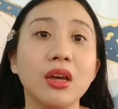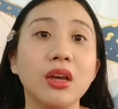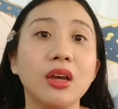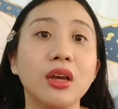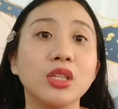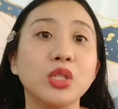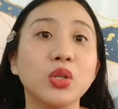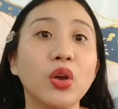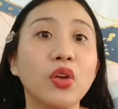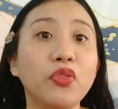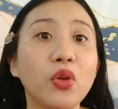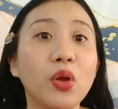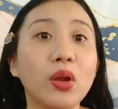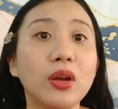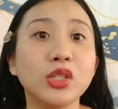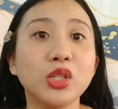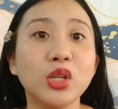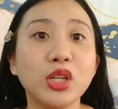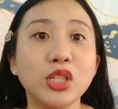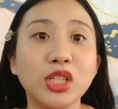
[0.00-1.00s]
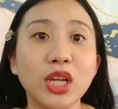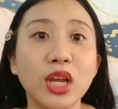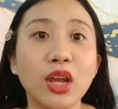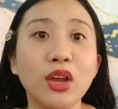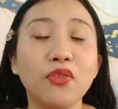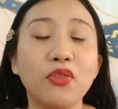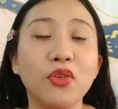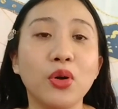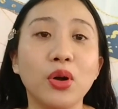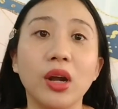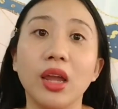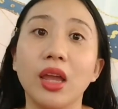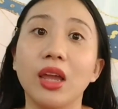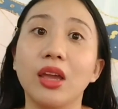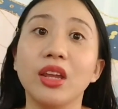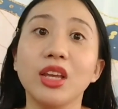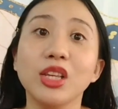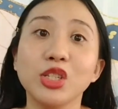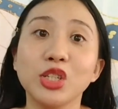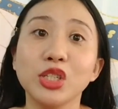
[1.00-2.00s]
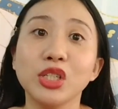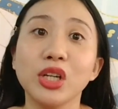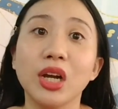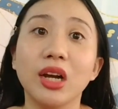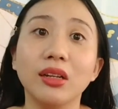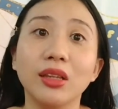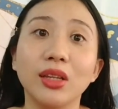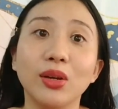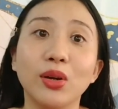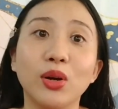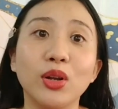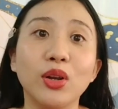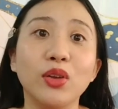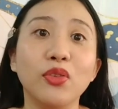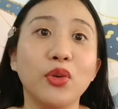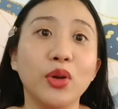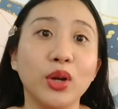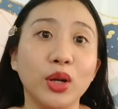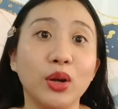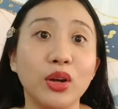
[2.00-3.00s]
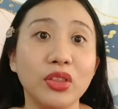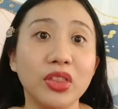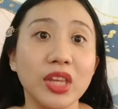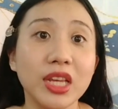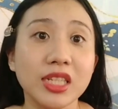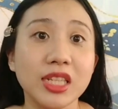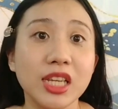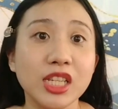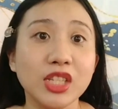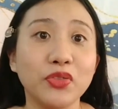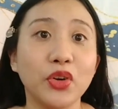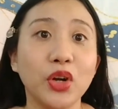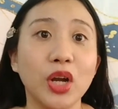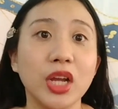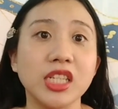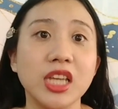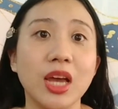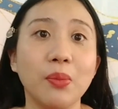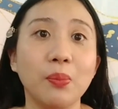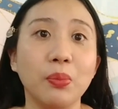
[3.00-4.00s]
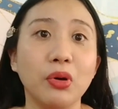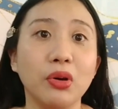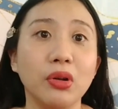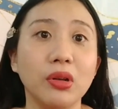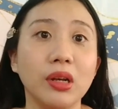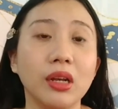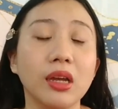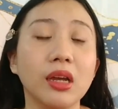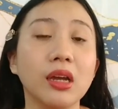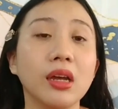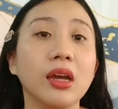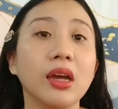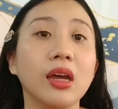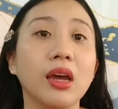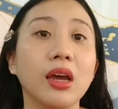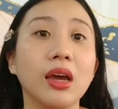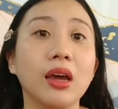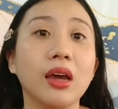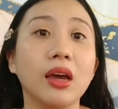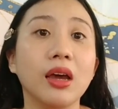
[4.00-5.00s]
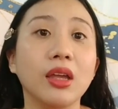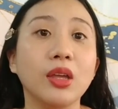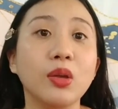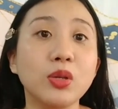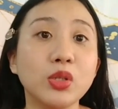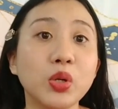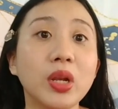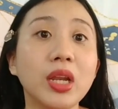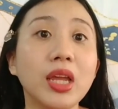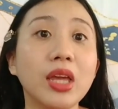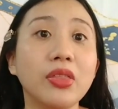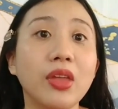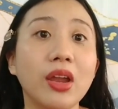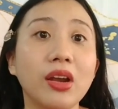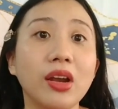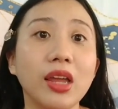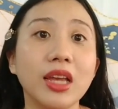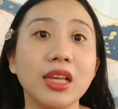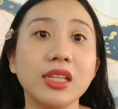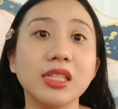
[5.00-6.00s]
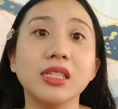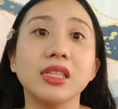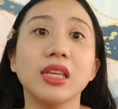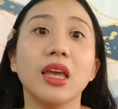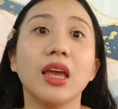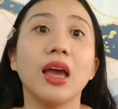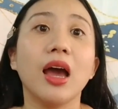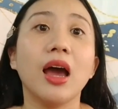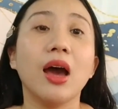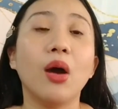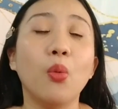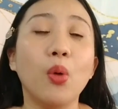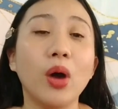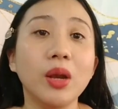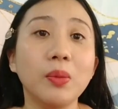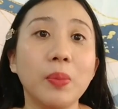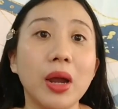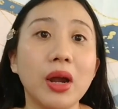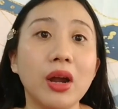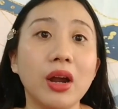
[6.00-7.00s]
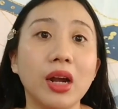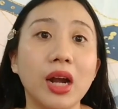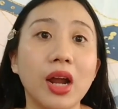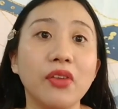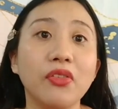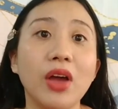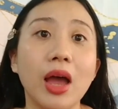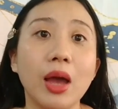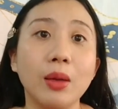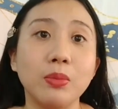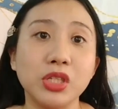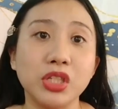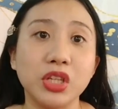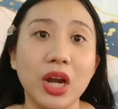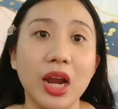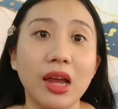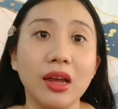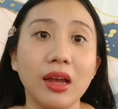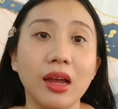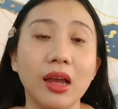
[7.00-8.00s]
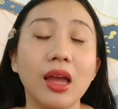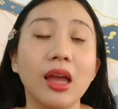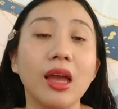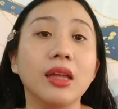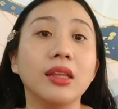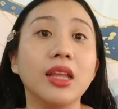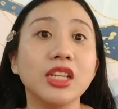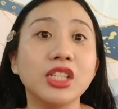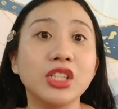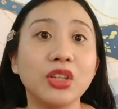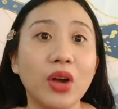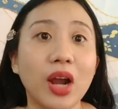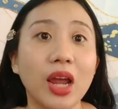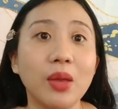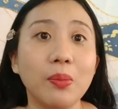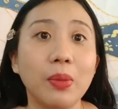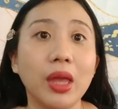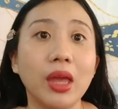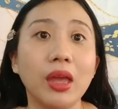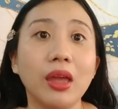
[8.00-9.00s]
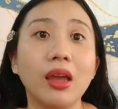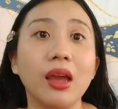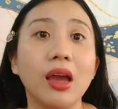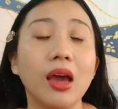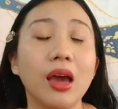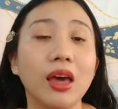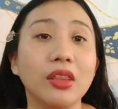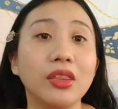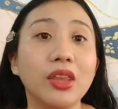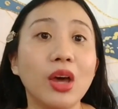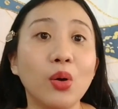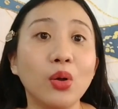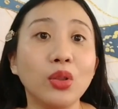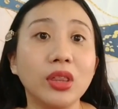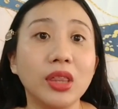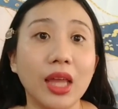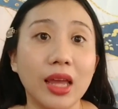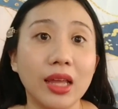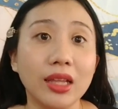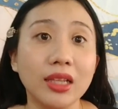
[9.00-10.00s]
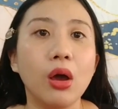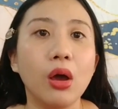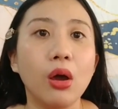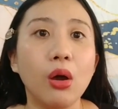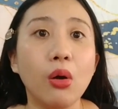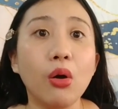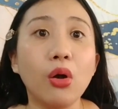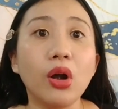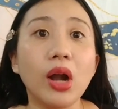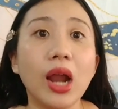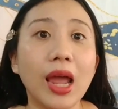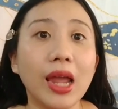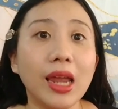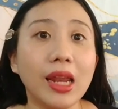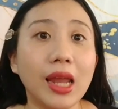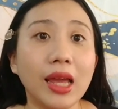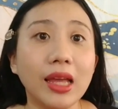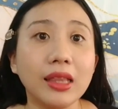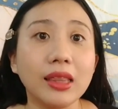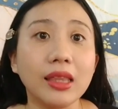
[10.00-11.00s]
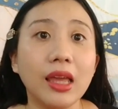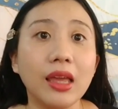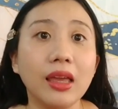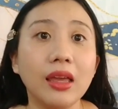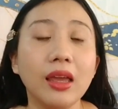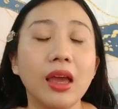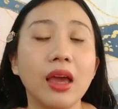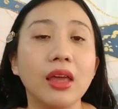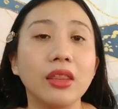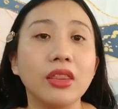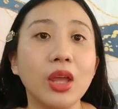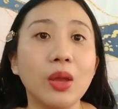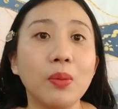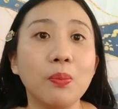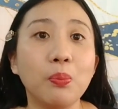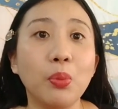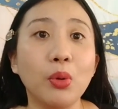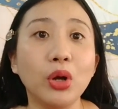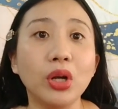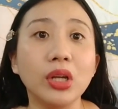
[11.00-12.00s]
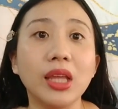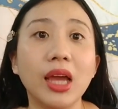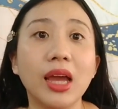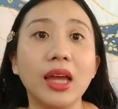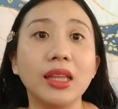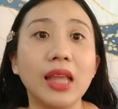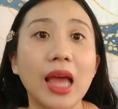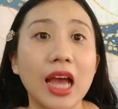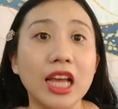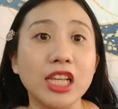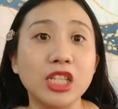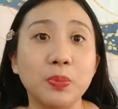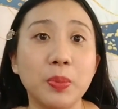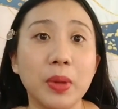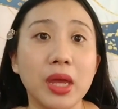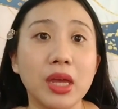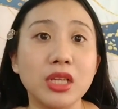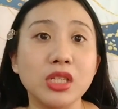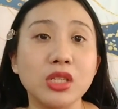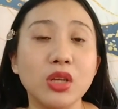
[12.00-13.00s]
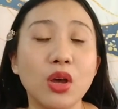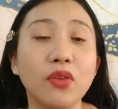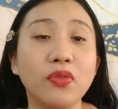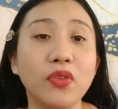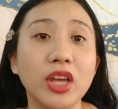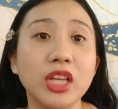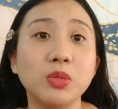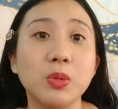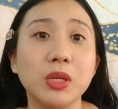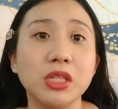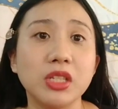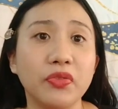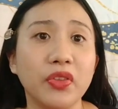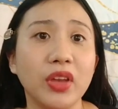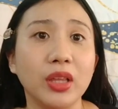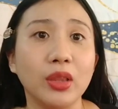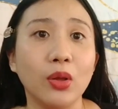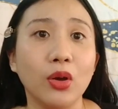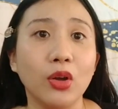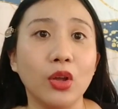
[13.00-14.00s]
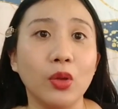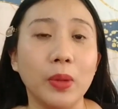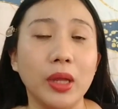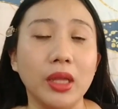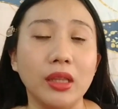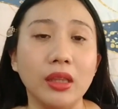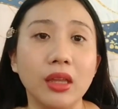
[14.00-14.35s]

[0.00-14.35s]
So if you are searching for a research article for your thesis, for example, usually there is a one-paragraph abstract describing the content or highlighting the important aspects of a specific document.